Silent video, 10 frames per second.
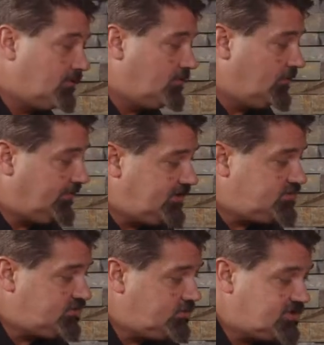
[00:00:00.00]
With
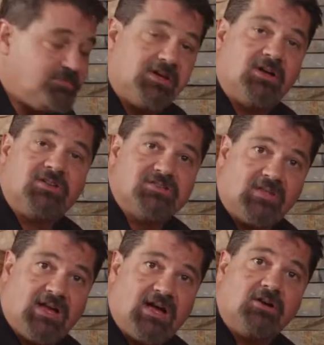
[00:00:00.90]
these units, because of
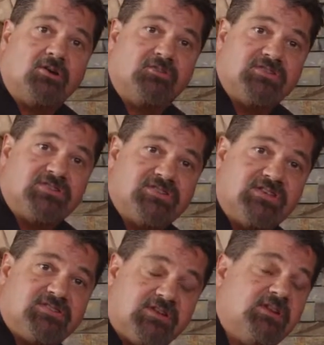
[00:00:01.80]
the higher
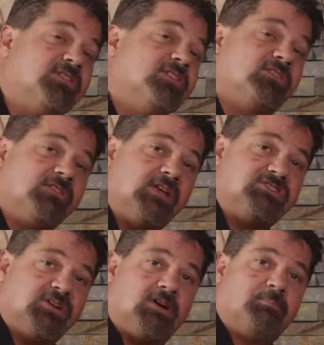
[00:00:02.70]
efficiencies, this will
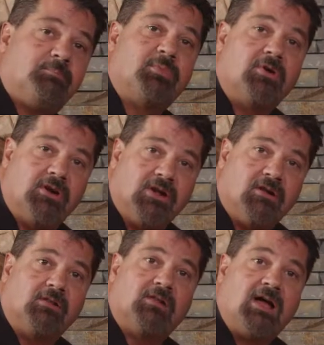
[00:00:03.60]
get you up burning
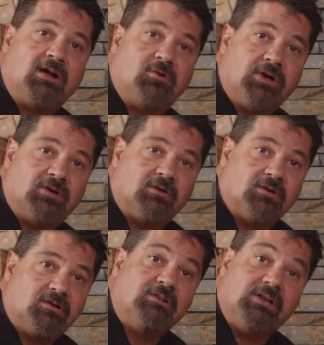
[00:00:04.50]
a lot quicker,
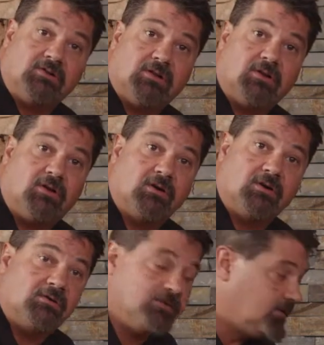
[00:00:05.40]
cleaner, and
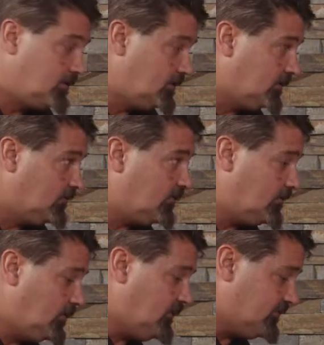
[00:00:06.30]
longer.
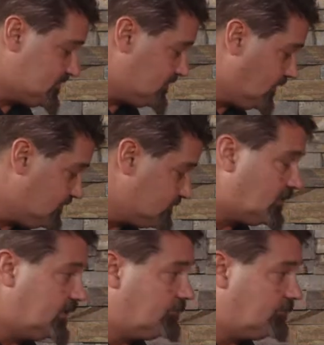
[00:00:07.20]
So if the stove was running